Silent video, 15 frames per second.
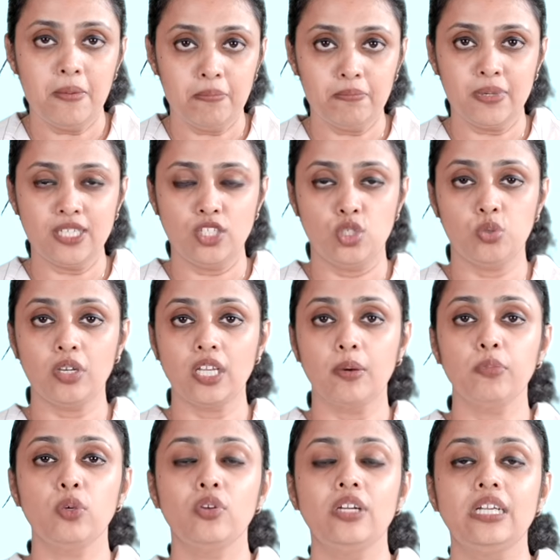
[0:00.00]
But to a
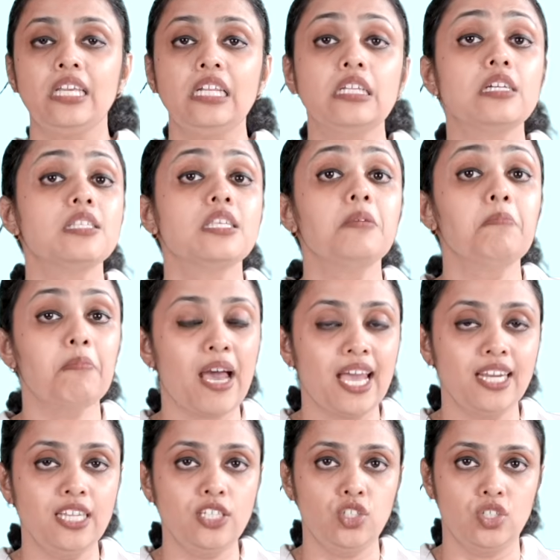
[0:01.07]
community nursing
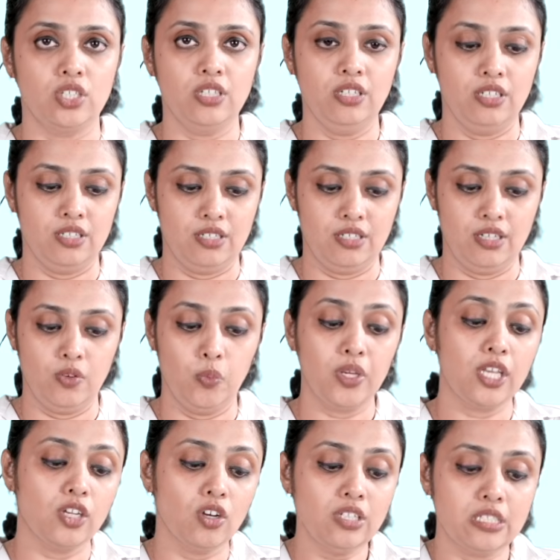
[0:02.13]
manager, we
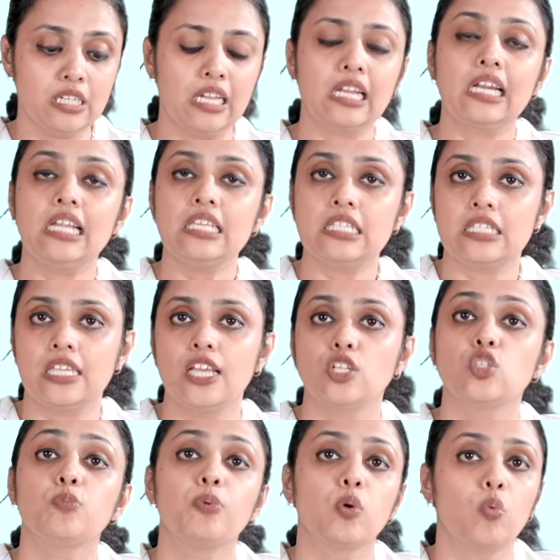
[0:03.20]
cannot directly say
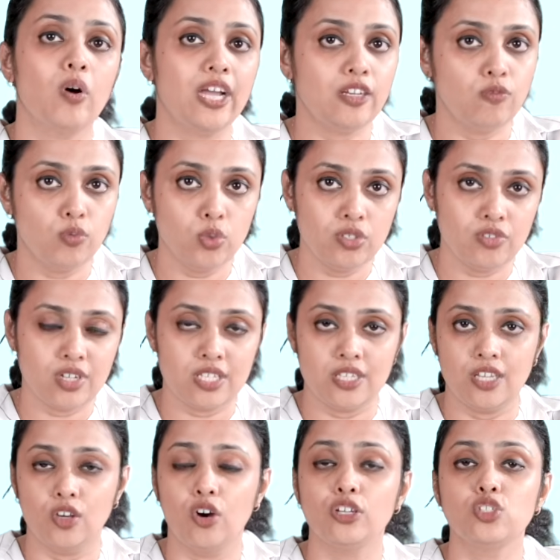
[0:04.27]
to provide wound
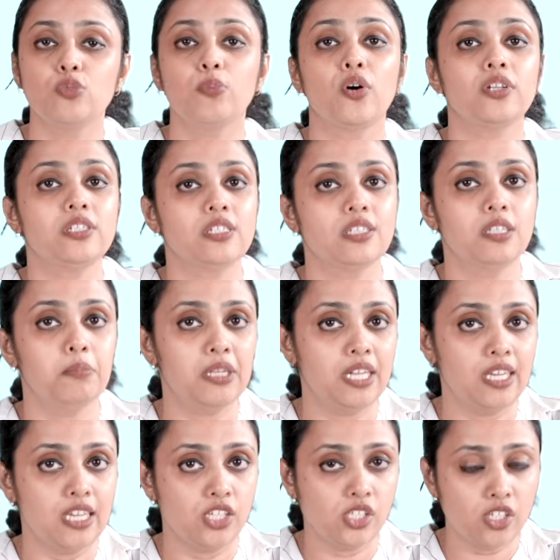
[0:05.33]
dressing or to monitor the
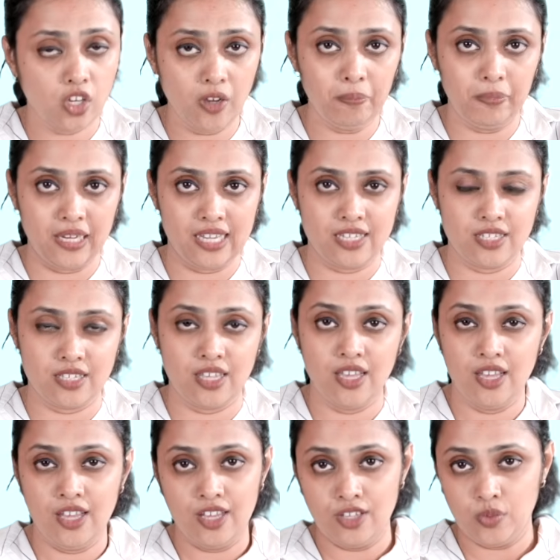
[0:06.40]
medication compliance.
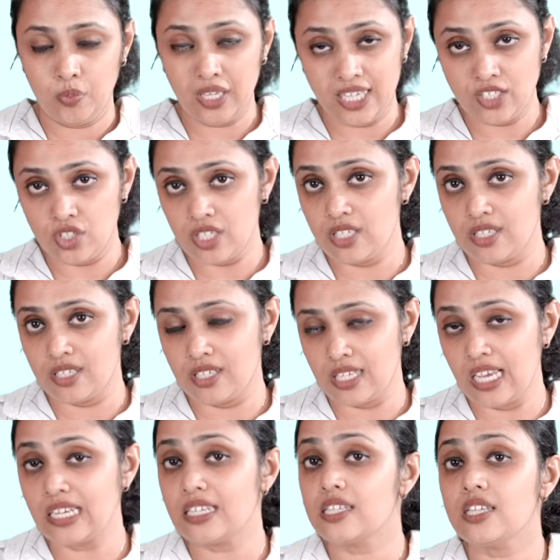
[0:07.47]
We can just
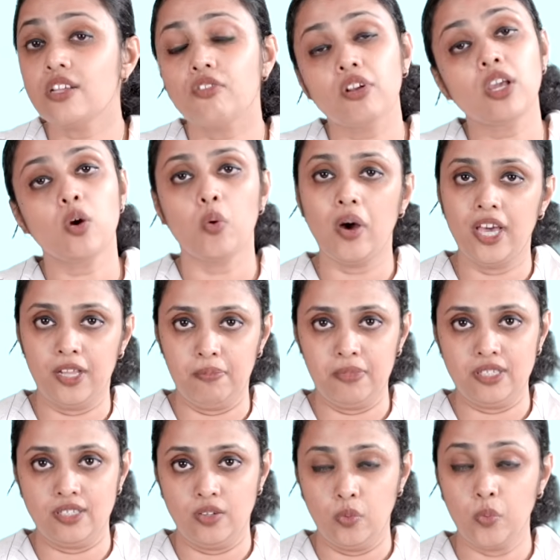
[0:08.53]
say it as a
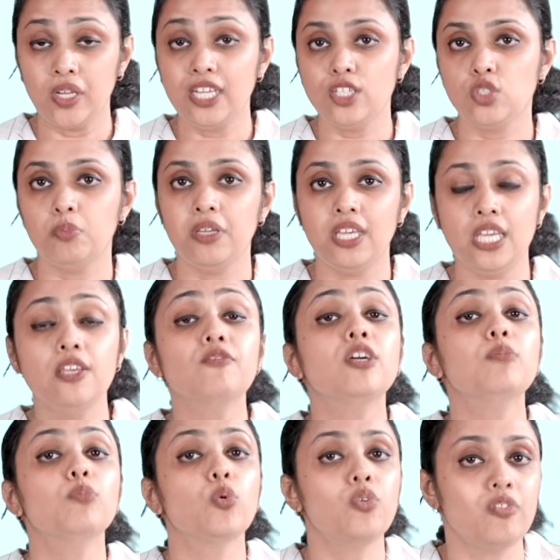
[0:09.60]
requirement. We need to be
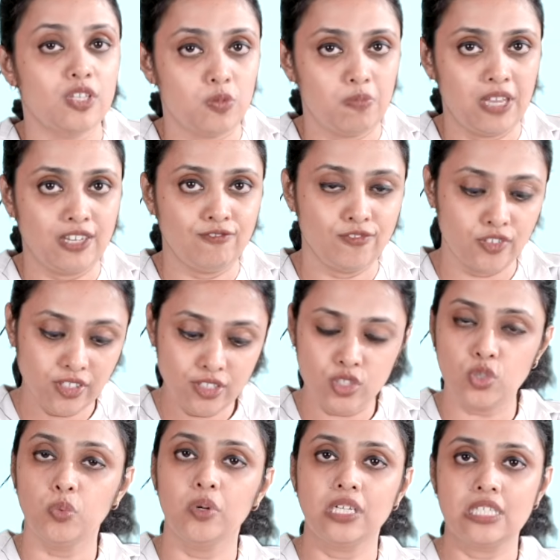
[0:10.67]
even more respectful
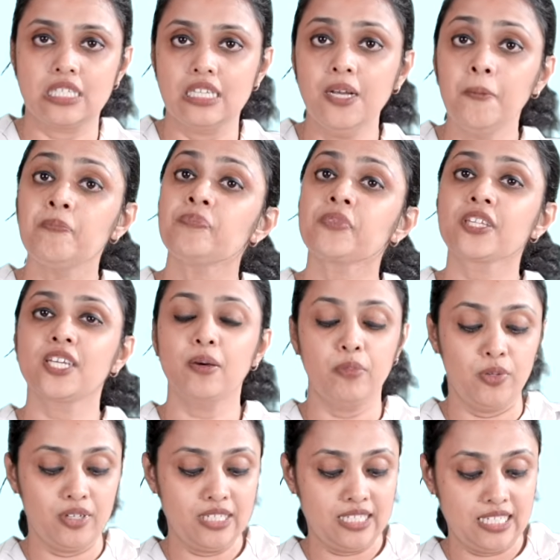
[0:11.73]
towards the
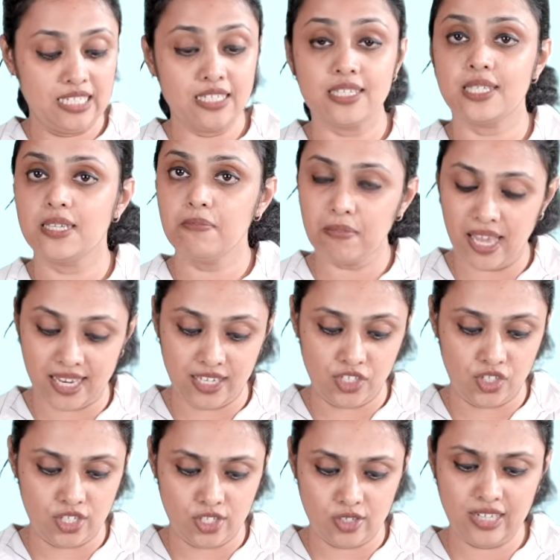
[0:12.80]
community nursing
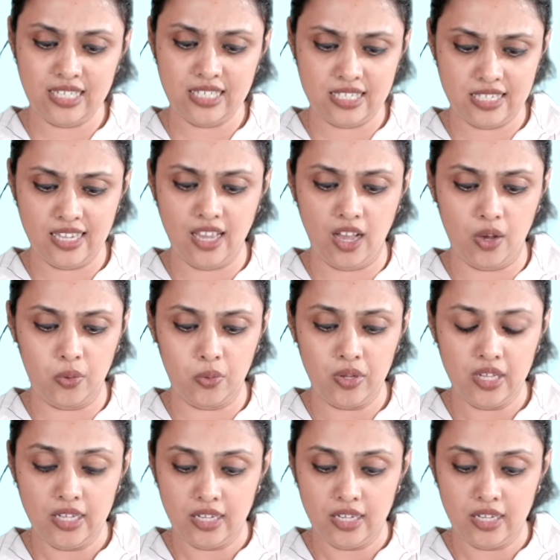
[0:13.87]
manager. So let's see how